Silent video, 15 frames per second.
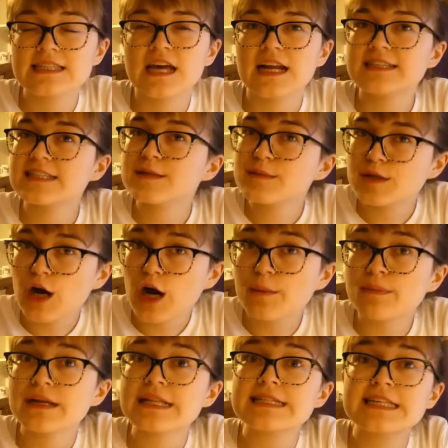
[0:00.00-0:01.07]
not a
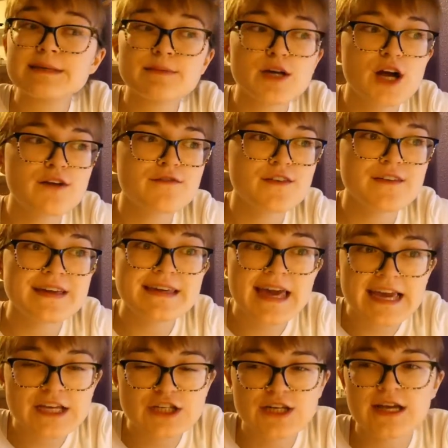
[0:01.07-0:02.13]
TBR, but a TBR for
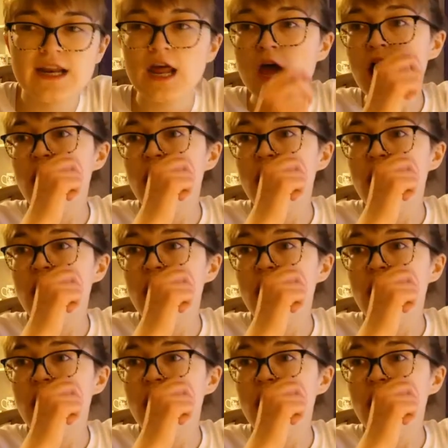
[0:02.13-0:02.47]
vacation,